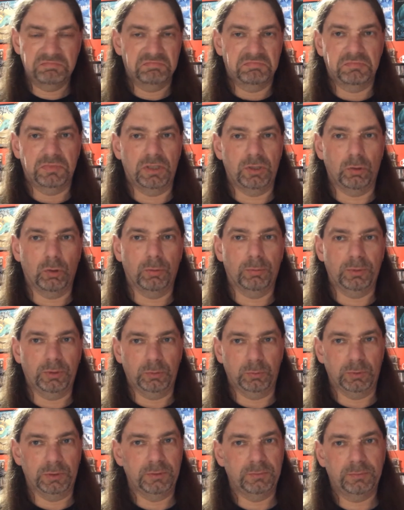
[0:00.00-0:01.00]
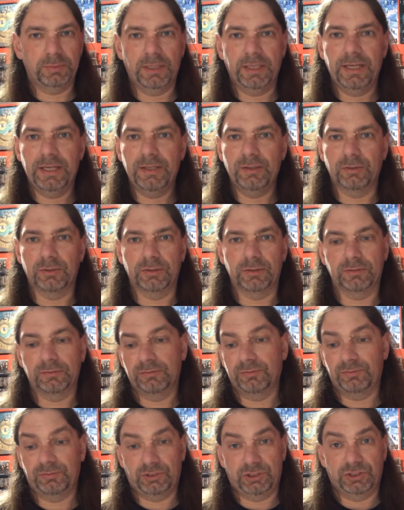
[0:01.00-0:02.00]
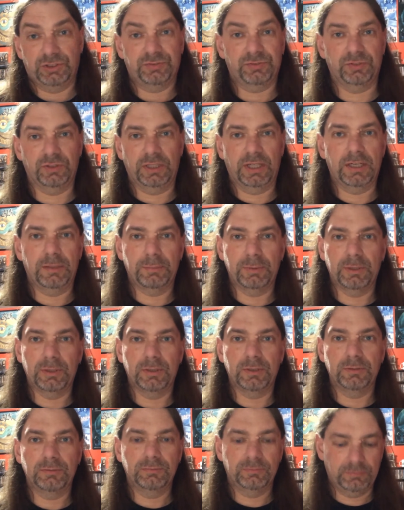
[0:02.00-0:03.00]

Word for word: I normally wouldn't play or just forgot about,